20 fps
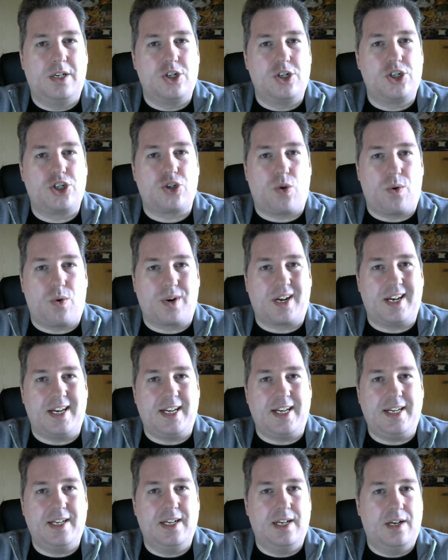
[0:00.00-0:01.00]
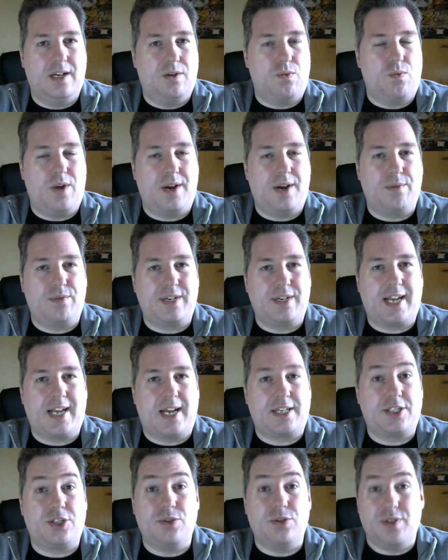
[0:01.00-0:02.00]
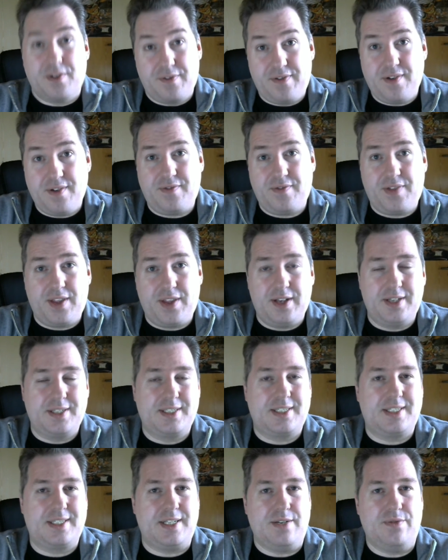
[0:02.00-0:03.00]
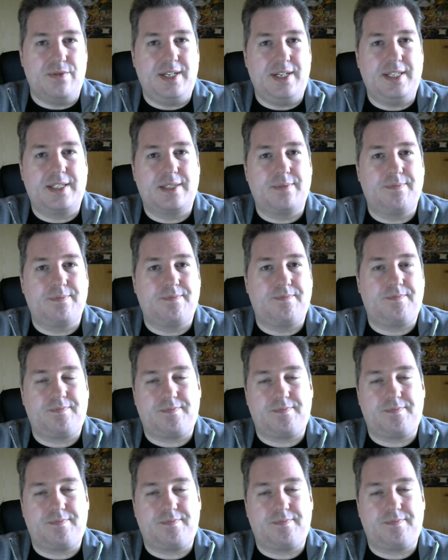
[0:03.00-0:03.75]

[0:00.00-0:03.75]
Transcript: shortly when we get to the fifth series.